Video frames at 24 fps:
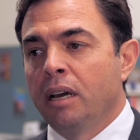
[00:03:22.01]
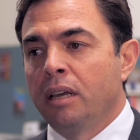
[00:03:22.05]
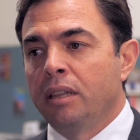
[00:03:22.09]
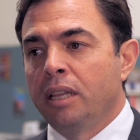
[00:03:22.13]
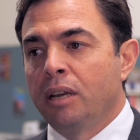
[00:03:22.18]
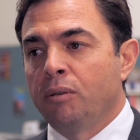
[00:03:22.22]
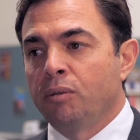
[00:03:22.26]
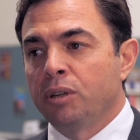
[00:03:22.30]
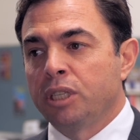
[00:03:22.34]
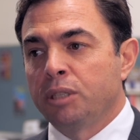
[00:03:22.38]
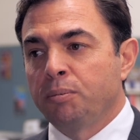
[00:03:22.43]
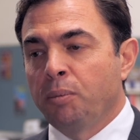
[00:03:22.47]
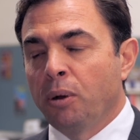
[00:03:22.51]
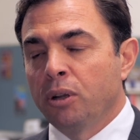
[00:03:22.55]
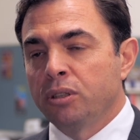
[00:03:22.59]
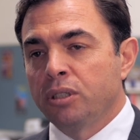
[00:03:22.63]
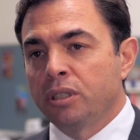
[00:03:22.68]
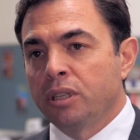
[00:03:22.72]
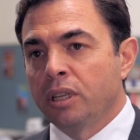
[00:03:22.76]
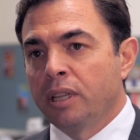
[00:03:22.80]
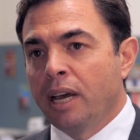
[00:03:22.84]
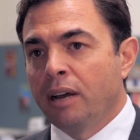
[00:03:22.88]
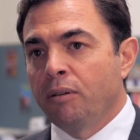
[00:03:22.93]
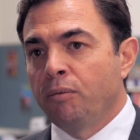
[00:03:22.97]
their response
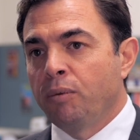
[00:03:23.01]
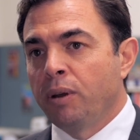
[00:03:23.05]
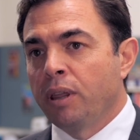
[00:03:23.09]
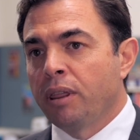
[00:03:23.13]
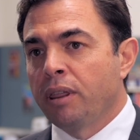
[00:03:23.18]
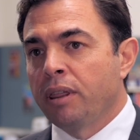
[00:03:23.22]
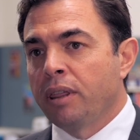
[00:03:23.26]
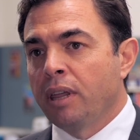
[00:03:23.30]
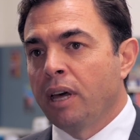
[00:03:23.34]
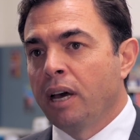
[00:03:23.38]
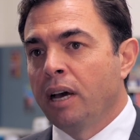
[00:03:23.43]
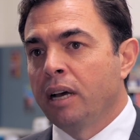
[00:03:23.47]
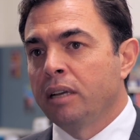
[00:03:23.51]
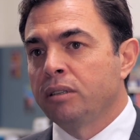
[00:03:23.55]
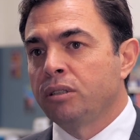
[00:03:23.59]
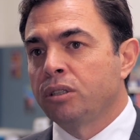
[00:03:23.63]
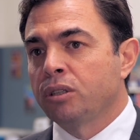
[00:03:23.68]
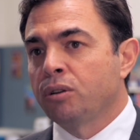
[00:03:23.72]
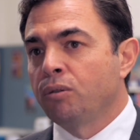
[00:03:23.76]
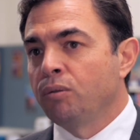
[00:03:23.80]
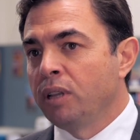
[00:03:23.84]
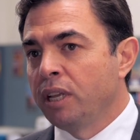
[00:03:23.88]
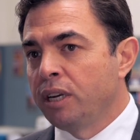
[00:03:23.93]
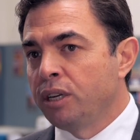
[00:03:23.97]
to that with
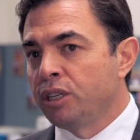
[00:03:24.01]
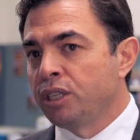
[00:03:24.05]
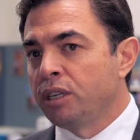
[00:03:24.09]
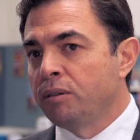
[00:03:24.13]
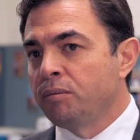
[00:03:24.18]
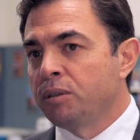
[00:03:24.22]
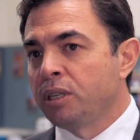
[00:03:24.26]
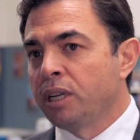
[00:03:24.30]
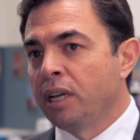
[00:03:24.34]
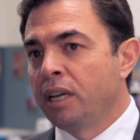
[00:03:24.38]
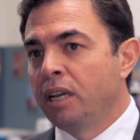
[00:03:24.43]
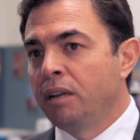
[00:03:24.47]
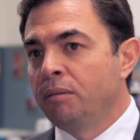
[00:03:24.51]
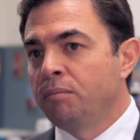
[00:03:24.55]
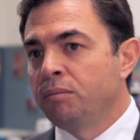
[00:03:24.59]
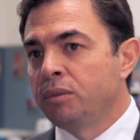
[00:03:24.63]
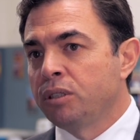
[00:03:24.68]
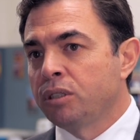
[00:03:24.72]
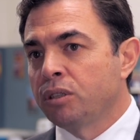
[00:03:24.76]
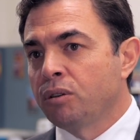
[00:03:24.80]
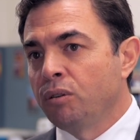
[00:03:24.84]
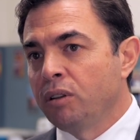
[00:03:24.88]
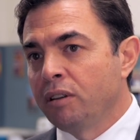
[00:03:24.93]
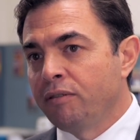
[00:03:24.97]
school leadership teams,
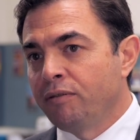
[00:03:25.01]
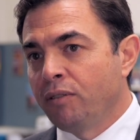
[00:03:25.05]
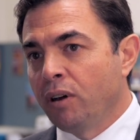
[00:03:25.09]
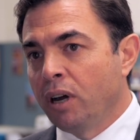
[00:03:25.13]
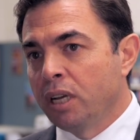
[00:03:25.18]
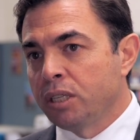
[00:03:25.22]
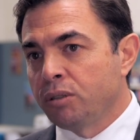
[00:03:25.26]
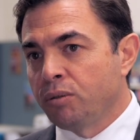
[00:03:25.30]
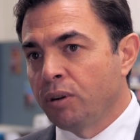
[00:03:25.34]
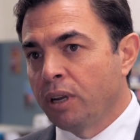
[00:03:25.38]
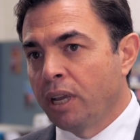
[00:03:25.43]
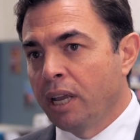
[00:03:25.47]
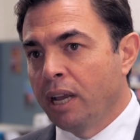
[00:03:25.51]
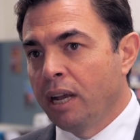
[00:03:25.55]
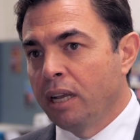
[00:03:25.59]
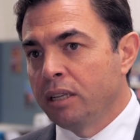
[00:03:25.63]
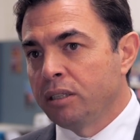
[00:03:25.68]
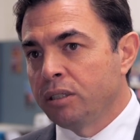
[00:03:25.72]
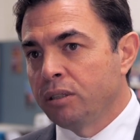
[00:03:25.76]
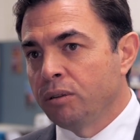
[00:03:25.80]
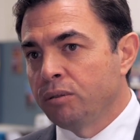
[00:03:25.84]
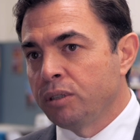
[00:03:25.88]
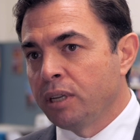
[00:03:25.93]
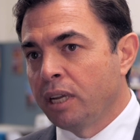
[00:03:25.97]
school advisory
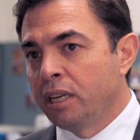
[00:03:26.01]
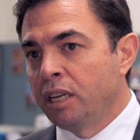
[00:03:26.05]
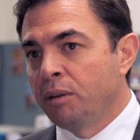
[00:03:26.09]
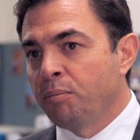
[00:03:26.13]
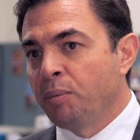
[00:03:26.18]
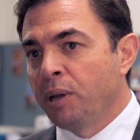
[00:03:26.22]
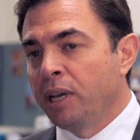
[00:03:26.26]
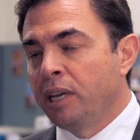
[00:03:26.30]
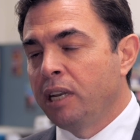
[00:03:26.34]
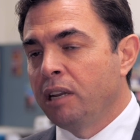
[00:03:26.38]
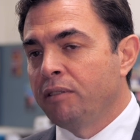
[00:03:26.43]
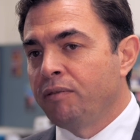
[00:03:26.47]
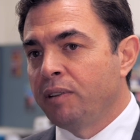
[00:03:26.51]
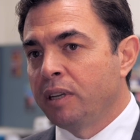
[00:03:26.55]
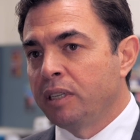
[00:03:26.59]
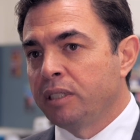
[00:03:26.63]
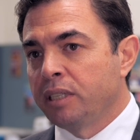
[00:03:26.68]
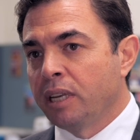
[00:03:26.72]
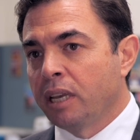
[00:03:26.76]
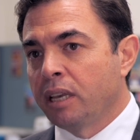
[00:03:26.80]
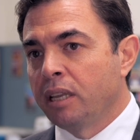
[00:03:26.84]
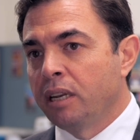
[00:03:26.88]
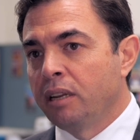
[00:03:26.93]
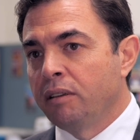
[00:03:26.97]
councils and your PNF
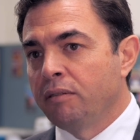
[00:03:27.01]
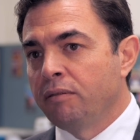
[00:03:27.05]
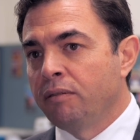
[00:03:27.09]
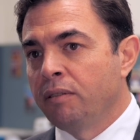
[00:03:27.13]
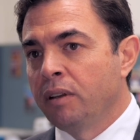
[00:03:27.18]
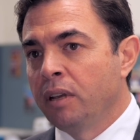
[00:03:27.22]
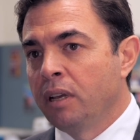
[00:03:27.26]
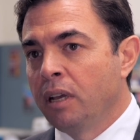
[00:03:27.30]
executive,